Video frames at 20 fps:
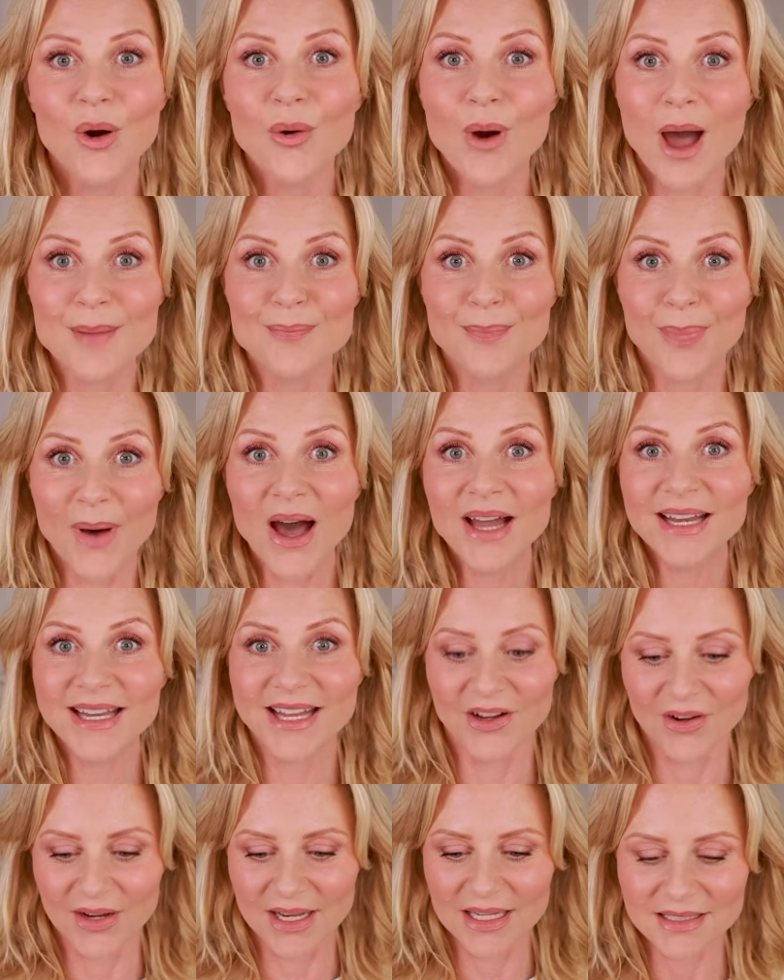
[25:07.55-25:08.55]
Oh, I bought
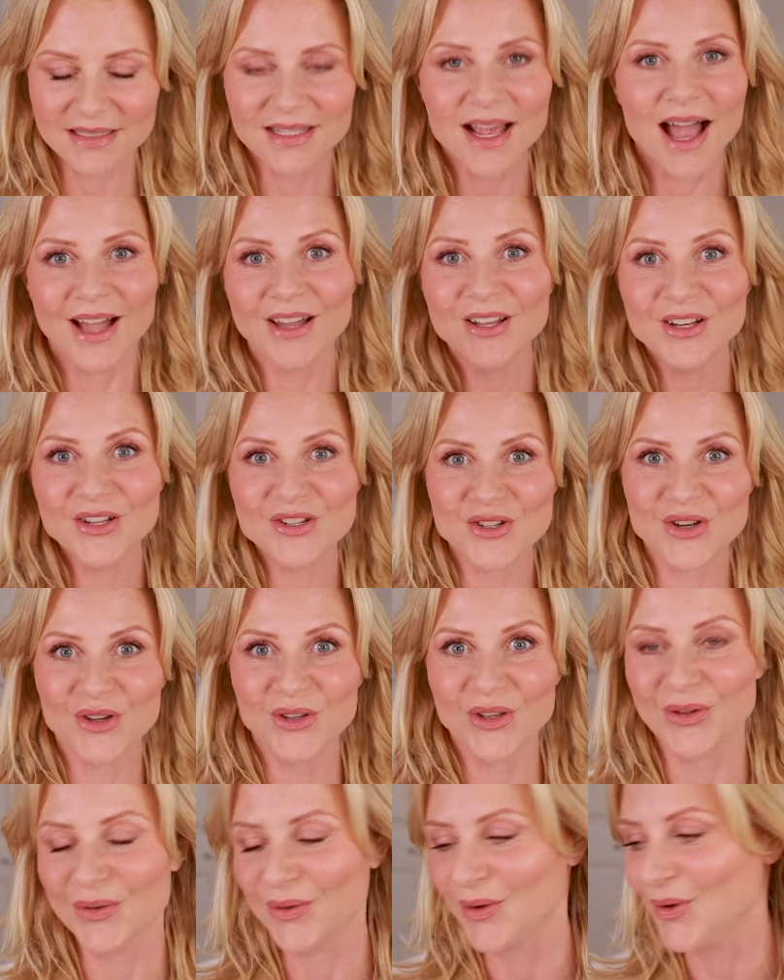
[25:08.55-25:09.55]
earrings. I'm going to show
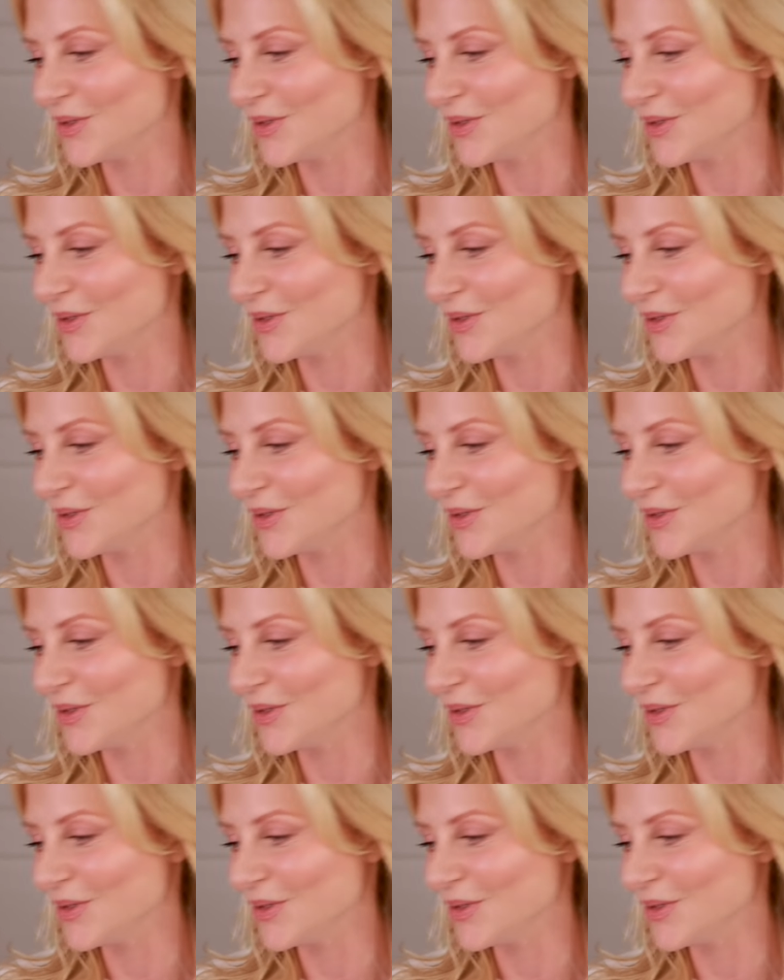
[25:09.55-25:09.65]
you.